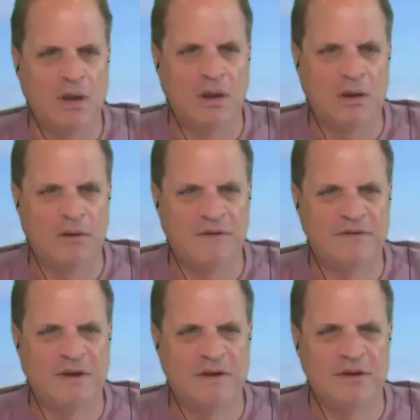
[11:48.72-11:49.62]
I always
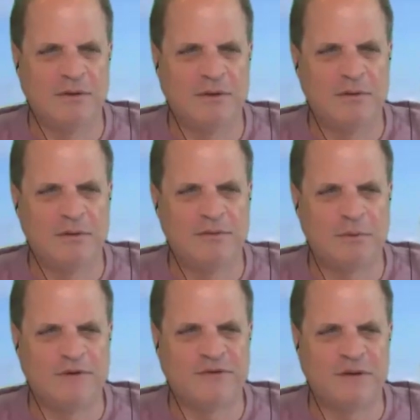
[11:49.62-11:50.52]
said the cure was
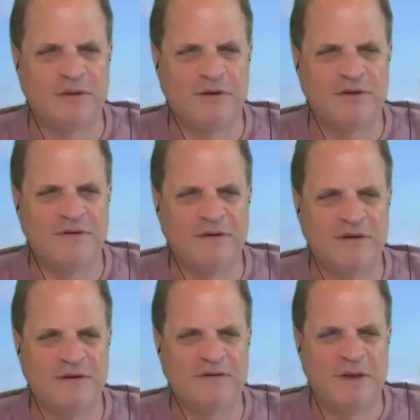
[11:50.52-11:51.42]
worse than the
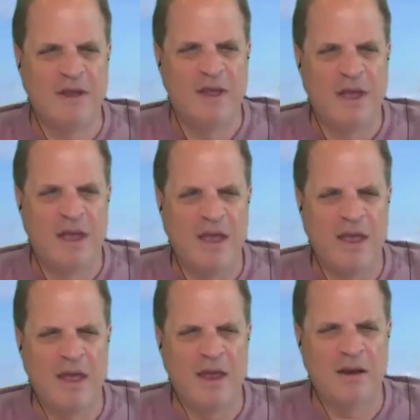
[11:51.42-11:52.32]
disease.
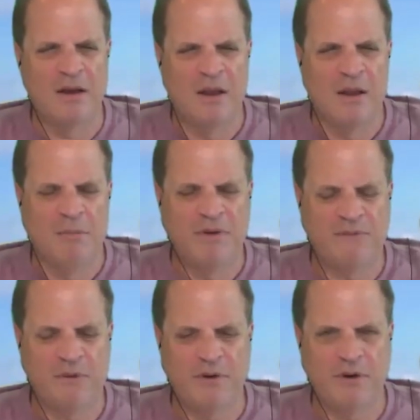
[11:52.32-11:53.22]
And
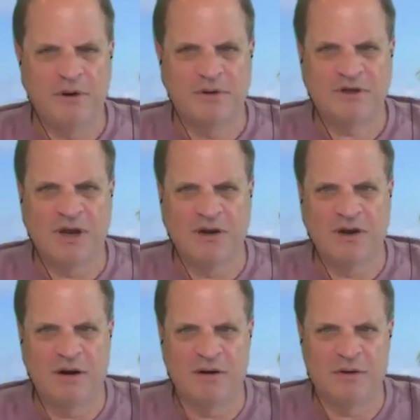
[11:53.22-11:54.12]
before you go shutting
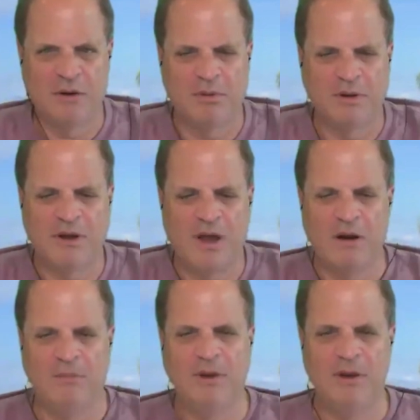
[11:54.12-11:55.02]
down a global
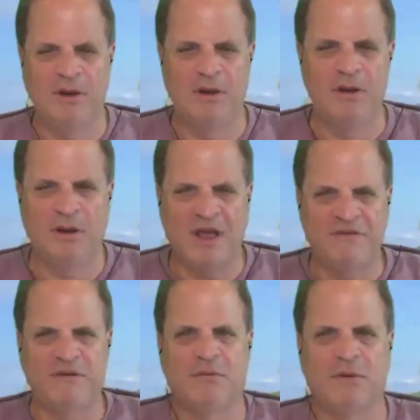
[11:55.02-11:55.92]
economy, you
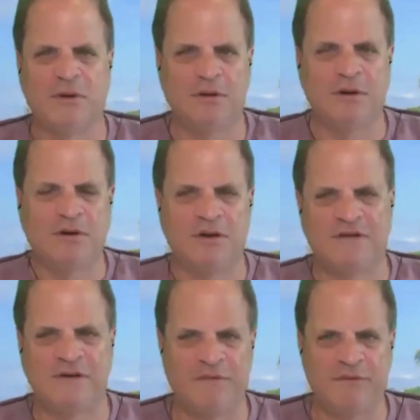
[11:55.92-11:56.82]
have to really look and
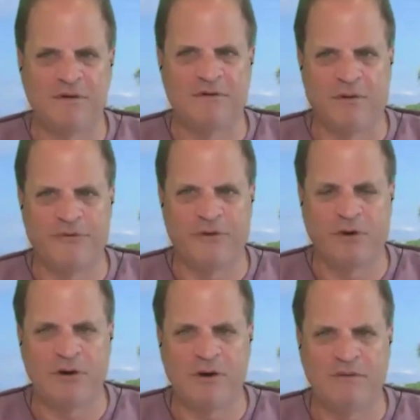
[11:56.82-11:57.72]
see if there's
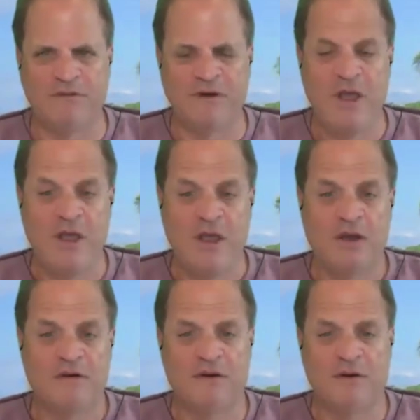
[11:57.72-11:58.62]
alternatives,
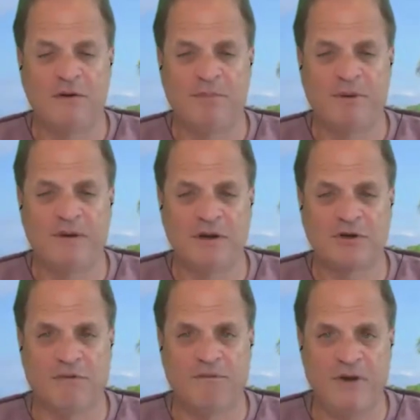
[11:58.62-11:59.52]
see who the
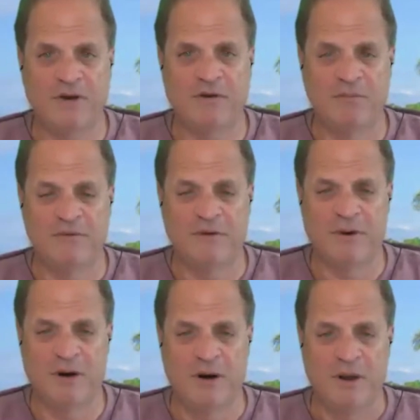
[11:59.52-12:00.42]
potential victims
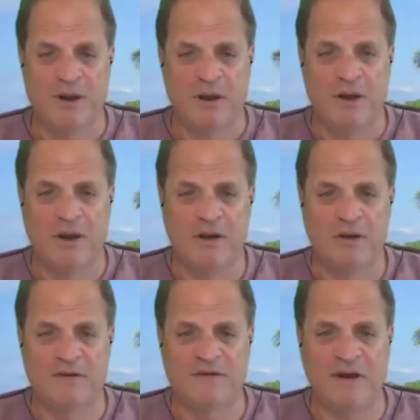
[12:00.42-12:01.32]
are.
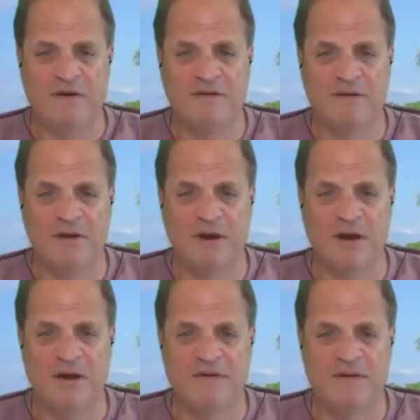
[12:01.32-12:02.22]
In states in the
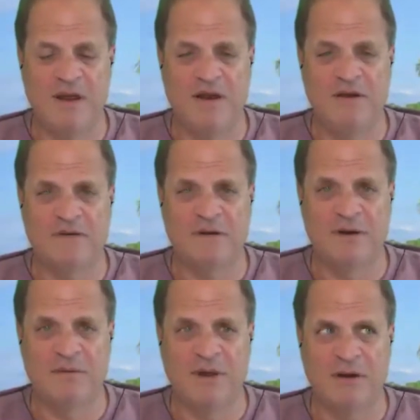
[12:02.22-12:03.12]
United States,
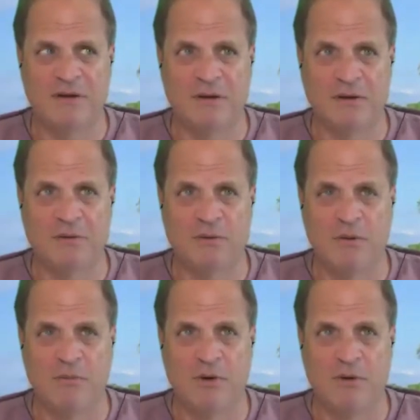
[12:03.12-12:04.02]
uh, we had Killer
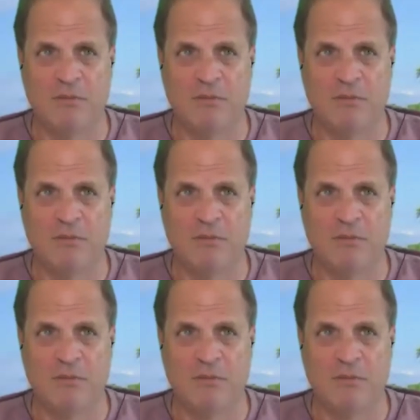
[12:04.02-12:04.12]
Cuomo and